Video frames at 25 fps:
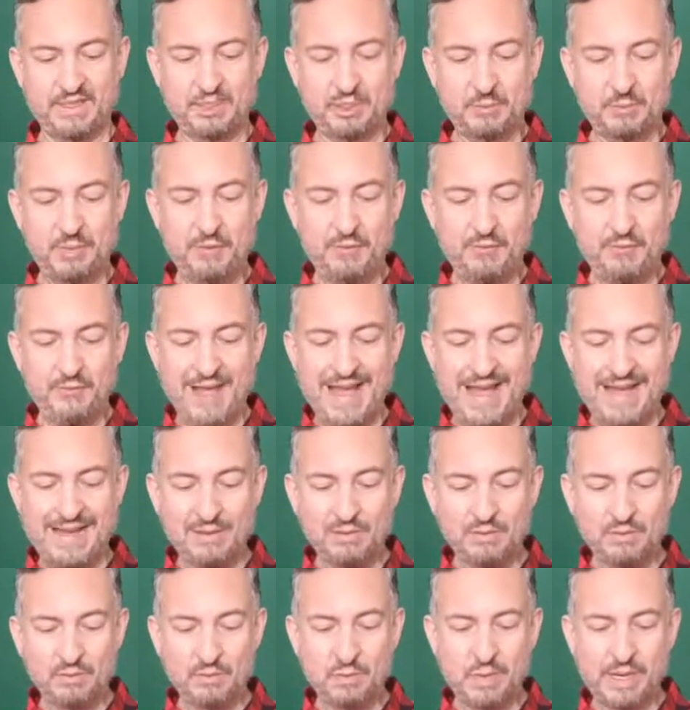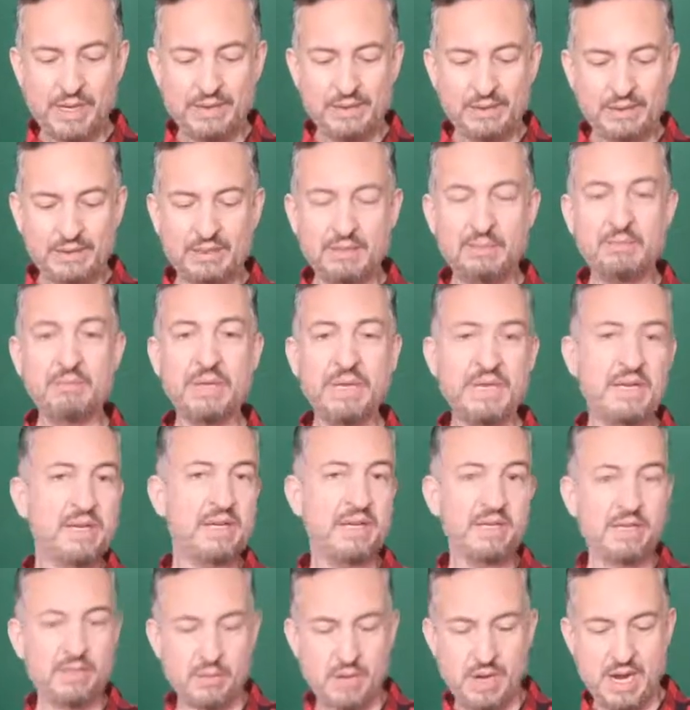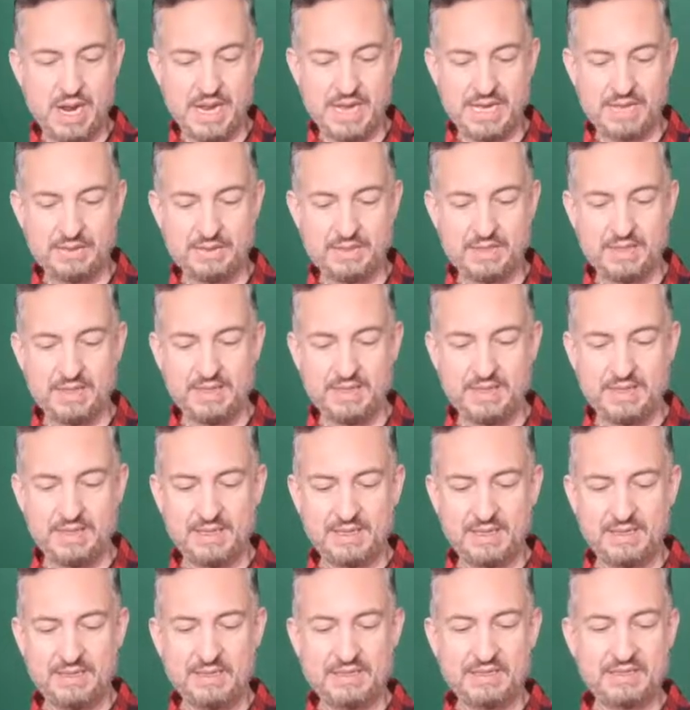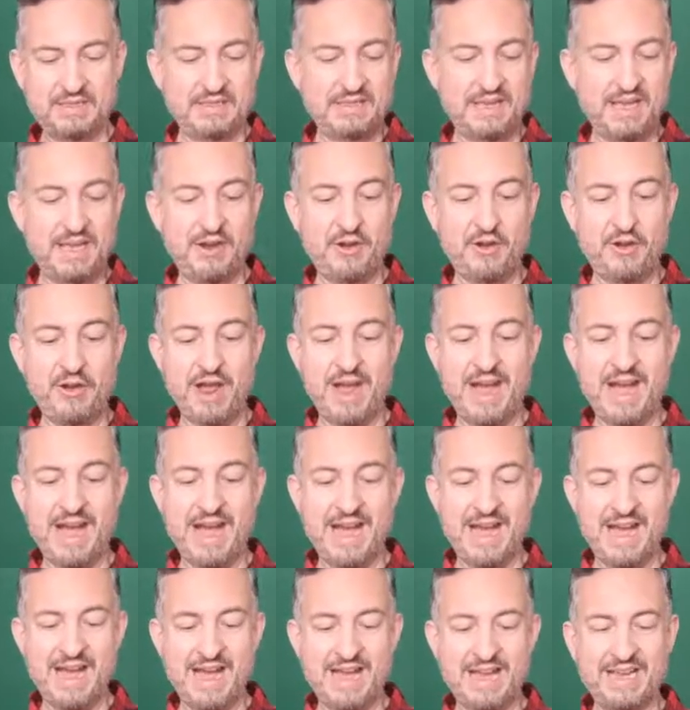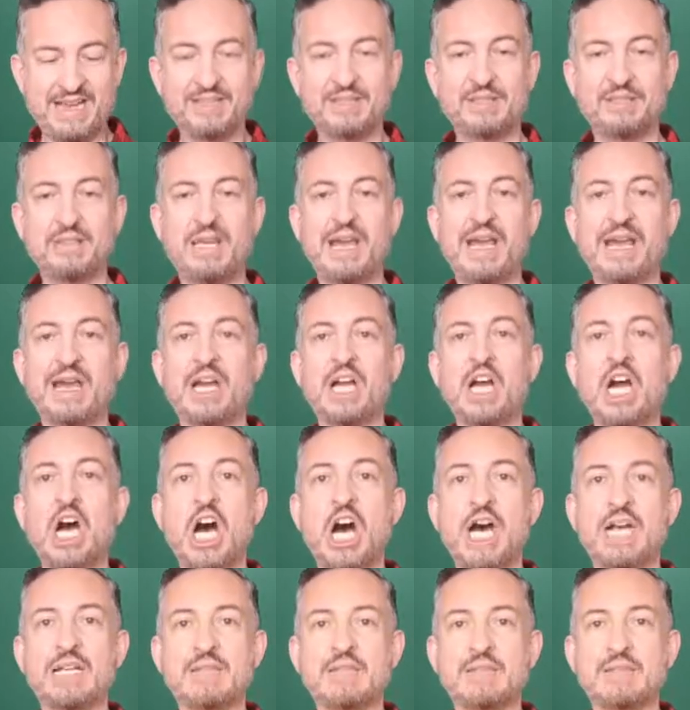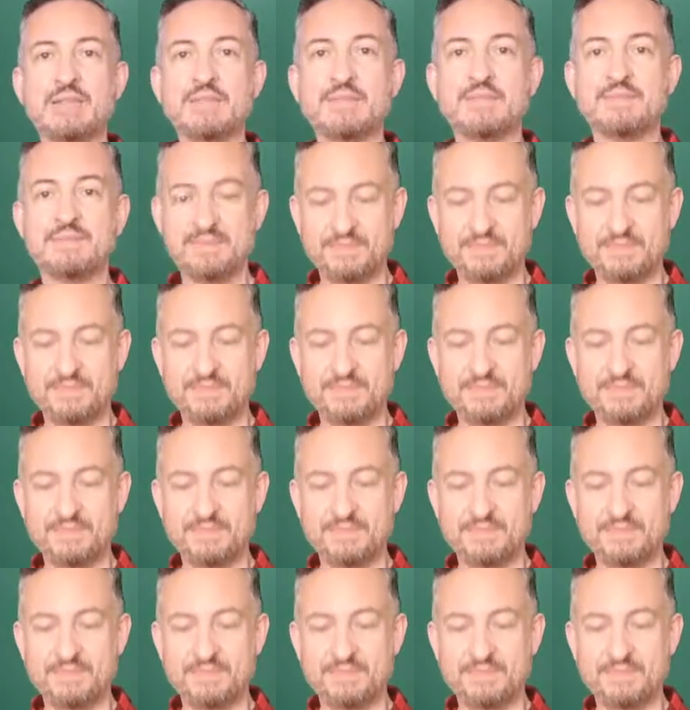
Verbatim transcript: To be found while committing a crime. This is letter I, to get caught.